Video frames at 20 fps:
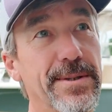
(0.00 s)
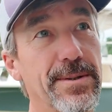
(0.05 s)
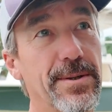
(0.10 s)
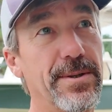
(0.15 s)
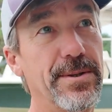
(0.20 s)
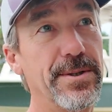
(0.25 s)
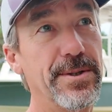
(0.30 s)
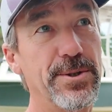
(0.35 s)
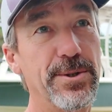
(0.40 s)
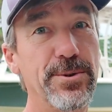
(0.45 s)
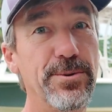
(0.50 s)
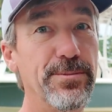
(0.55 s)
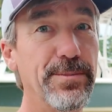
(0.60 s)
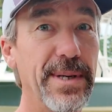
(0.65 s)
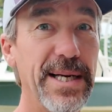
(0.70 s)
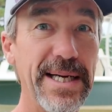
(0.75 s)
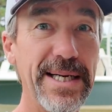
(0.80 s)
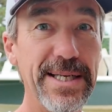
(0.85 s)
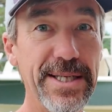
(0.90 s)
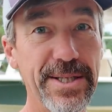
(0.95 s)
are the two
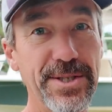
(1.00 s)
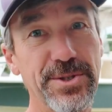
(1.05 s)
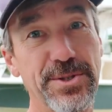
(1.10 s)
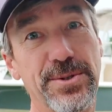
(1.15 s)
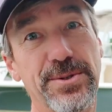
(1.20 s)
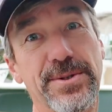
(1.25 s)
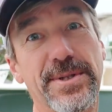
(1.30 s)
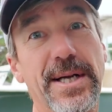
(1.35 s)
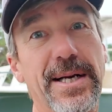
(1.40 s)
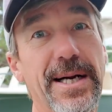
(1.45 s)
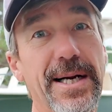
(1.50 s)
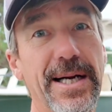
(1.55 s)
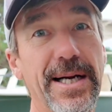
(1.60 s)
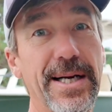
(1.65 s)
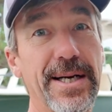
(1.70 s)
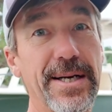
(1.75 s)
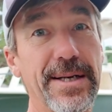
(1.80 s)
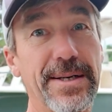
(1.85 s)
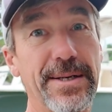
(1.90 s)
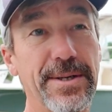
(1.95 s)
main issues that I
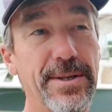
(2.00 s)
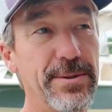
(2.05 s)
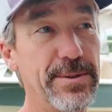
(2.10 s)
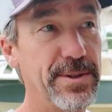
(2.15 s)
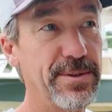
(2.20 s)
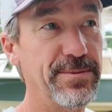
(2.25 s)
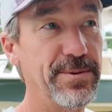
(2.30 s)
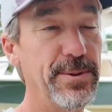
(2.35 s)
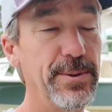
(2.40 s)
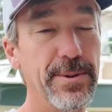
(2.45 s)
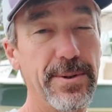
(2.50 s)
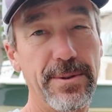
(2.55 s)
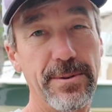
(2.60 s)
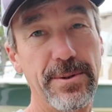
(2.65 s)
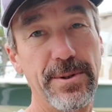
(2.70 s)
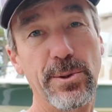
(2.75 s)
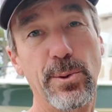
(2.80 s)
had, and there's a few other